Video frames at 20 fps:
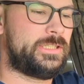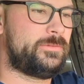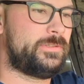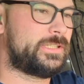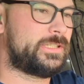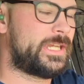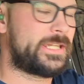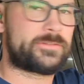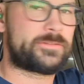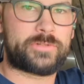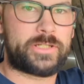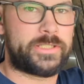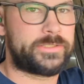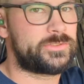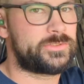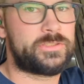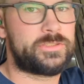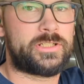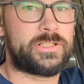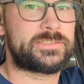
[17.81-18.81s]
We like
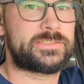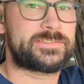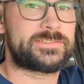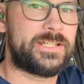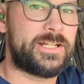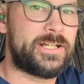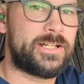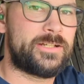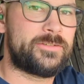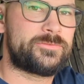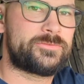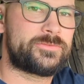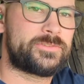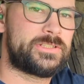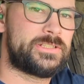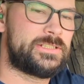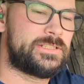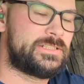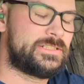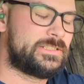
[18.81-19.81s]
wrenching on stuff.
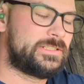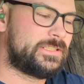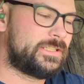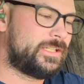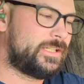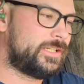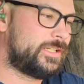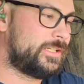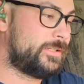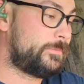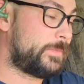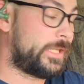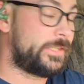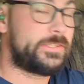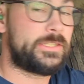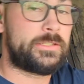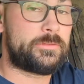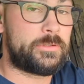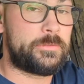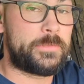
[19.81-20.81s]
I
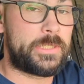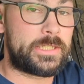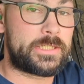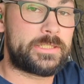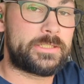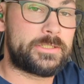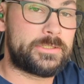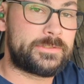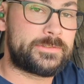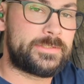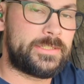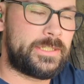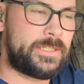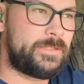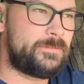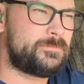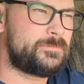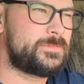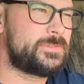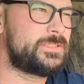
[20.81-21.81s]
think we make a good
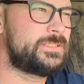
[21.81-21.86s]
team.